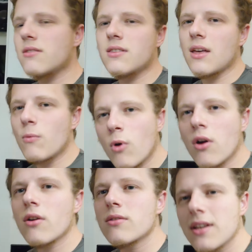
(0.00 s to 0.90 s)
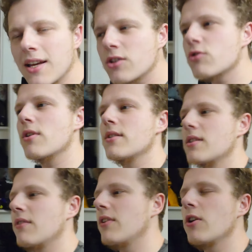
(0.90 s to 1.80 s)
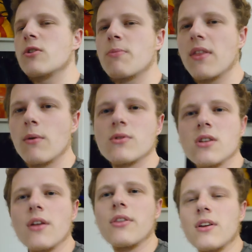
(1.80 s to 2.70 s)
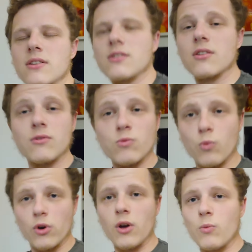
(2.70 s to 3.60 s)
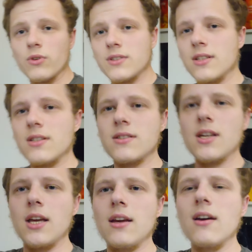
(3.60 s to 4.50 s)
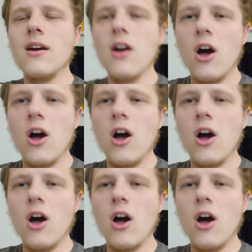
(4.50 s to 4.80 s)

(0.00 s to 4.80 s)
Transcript: there were interesting videos, but there was nothing to what I wanted to see.